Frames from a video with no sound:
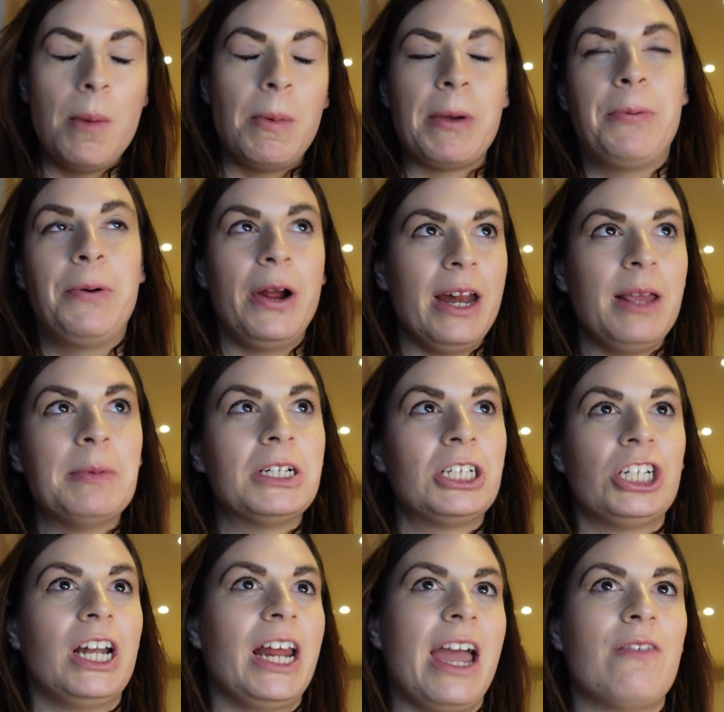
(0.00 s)
by pretty
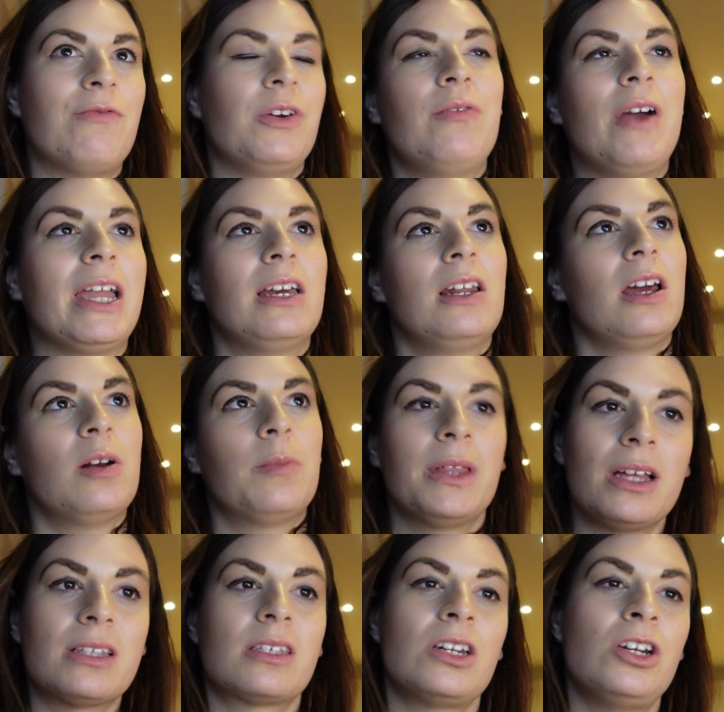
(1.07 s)
much nearly every regulator, but
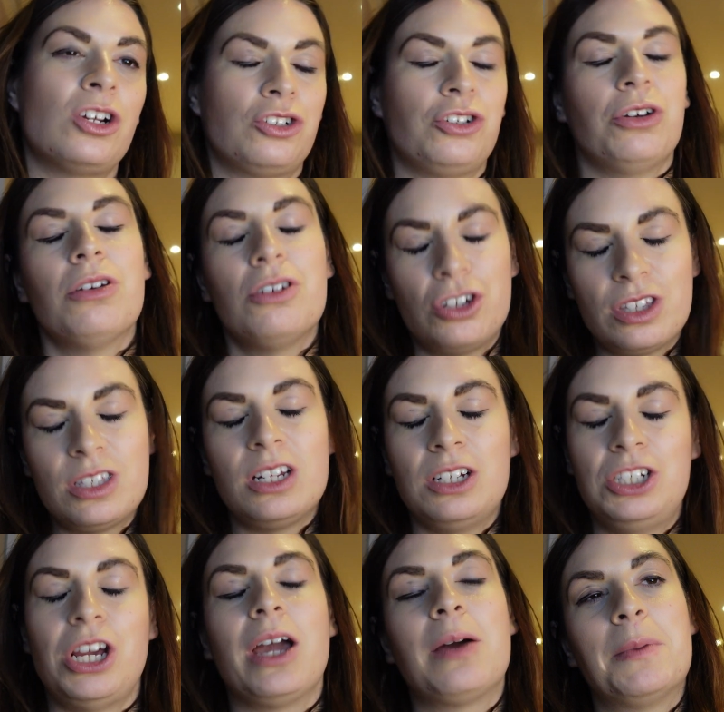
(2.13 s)
that's not true. You should still
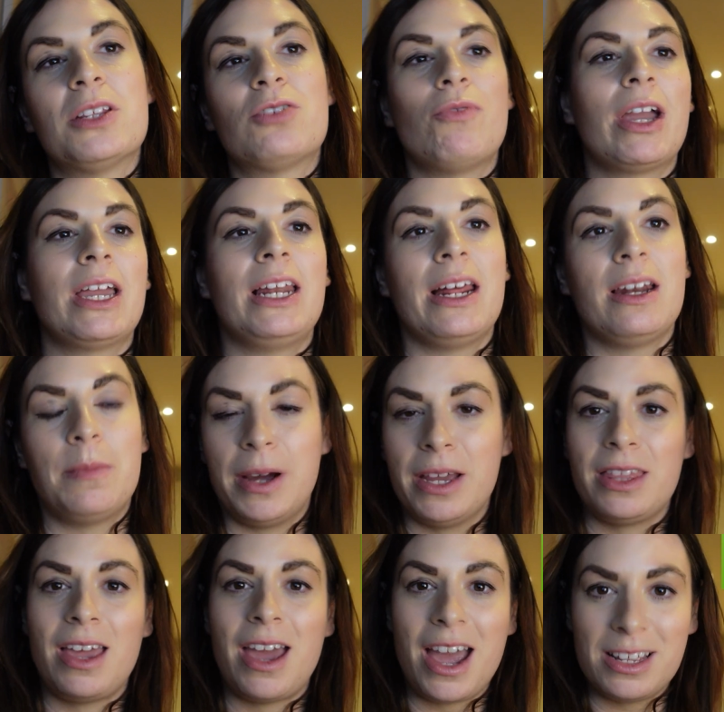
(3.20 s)
check, but it's regulated by
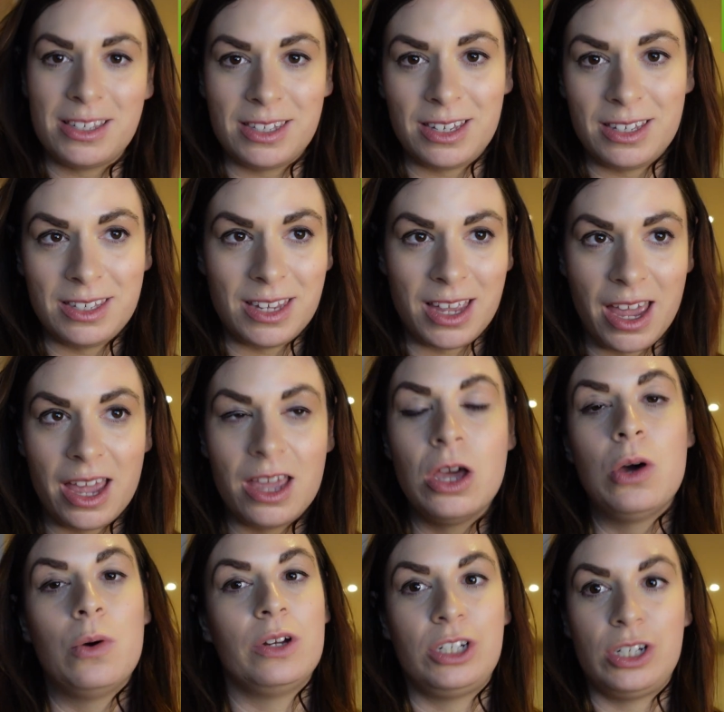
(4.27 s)
the SEC,
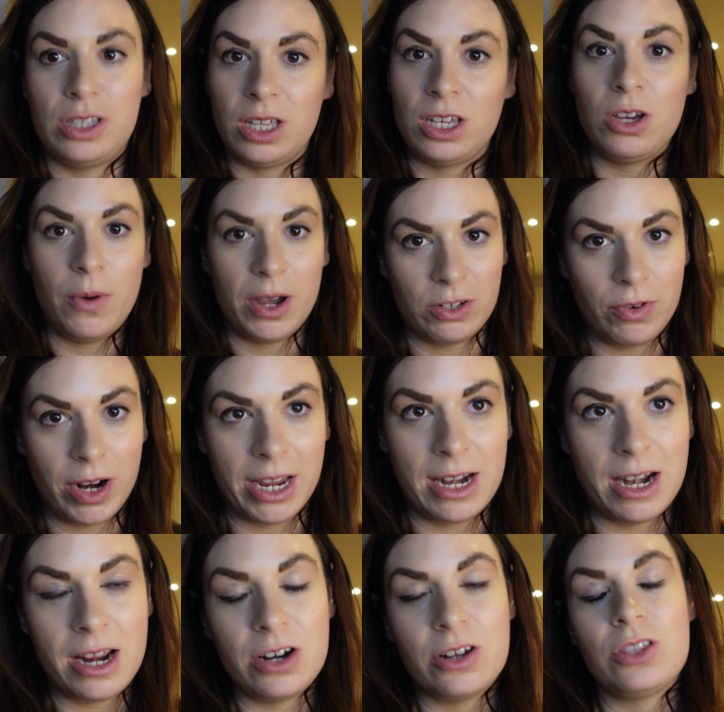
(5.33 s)
which is the US
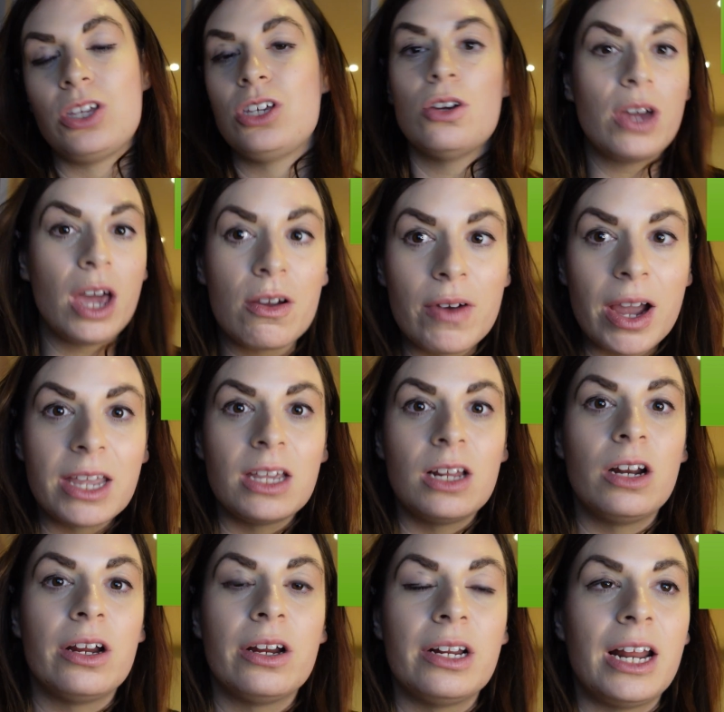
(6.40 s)
regulator, the UK
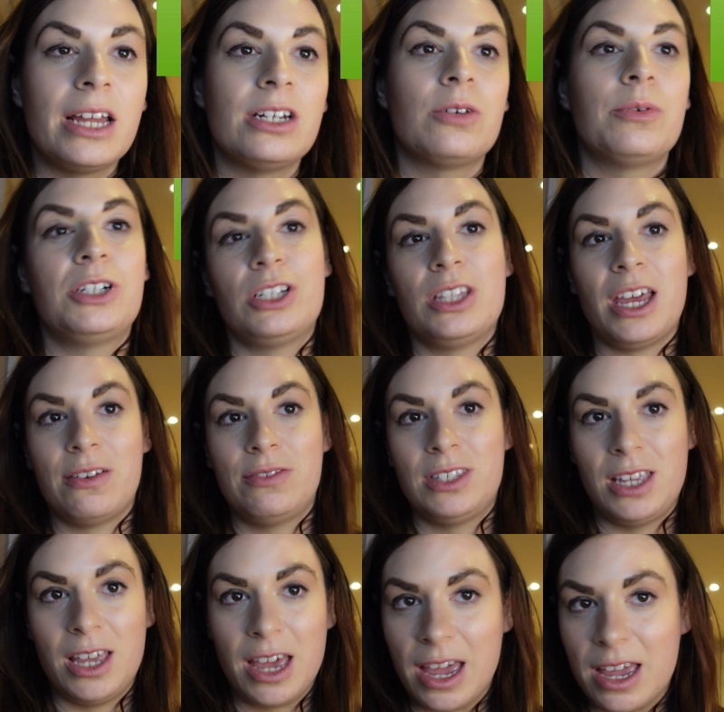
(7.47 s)
regulator, which is the
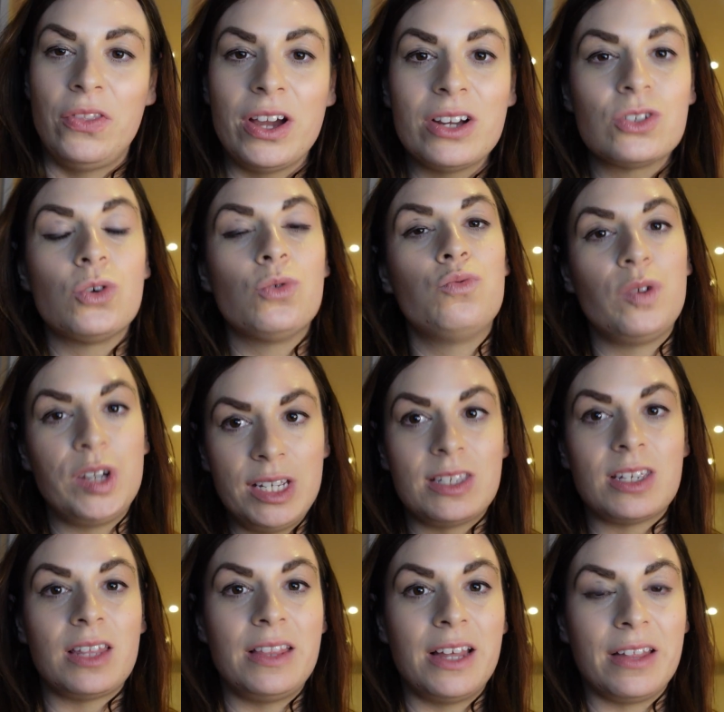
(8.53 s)
FCA. There's a
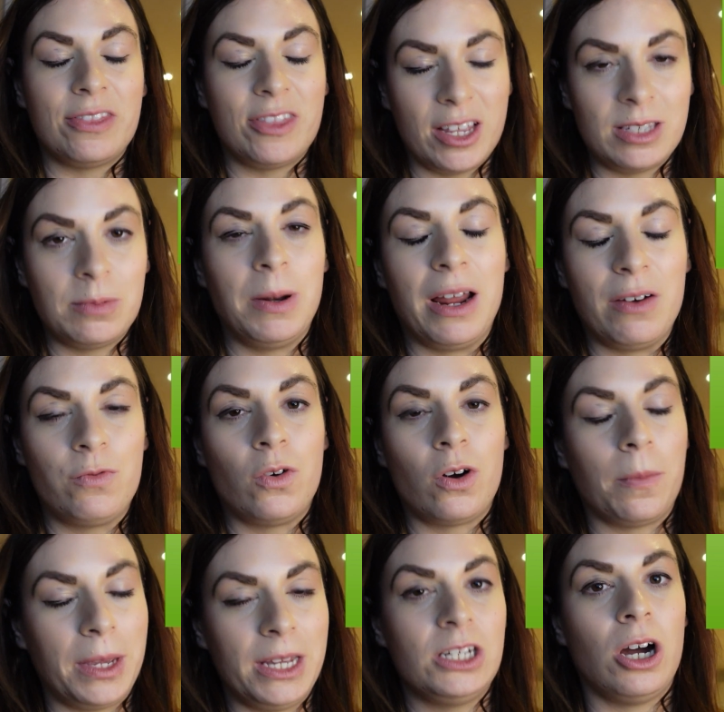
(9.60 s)
reason that this
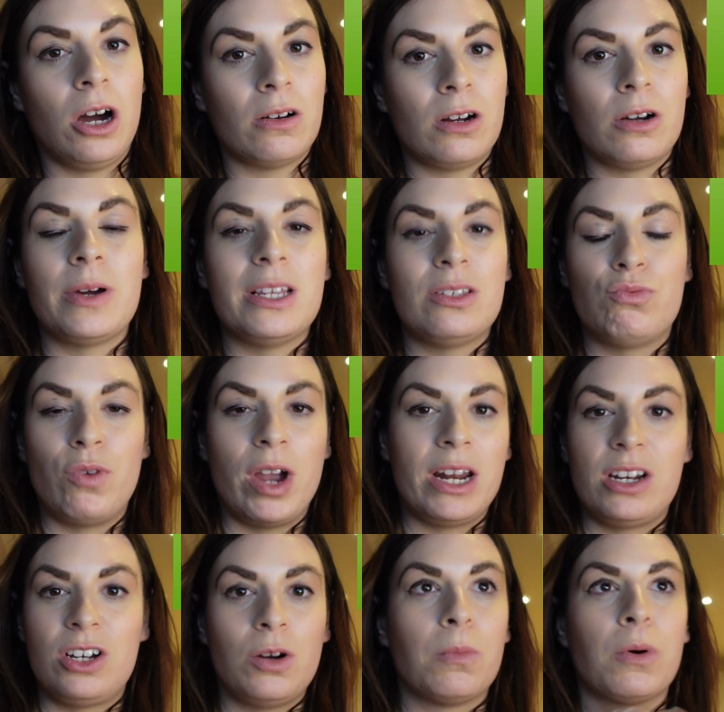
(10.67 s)
platform, Etoro, is
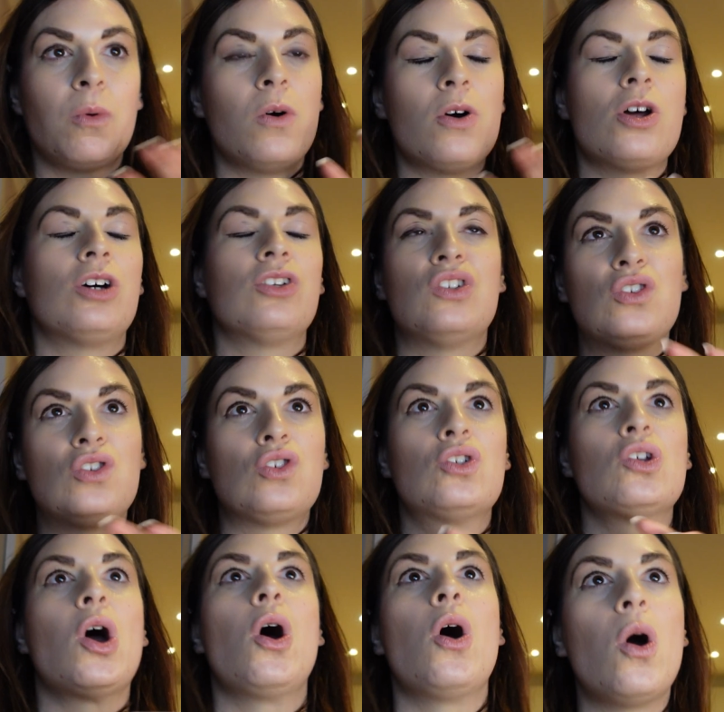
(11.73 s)
rated #1 on
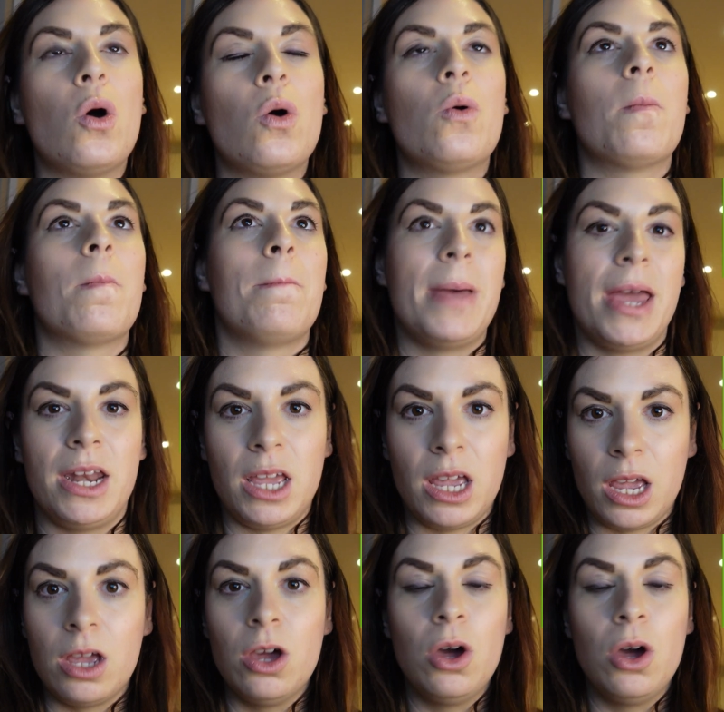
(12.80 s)
so many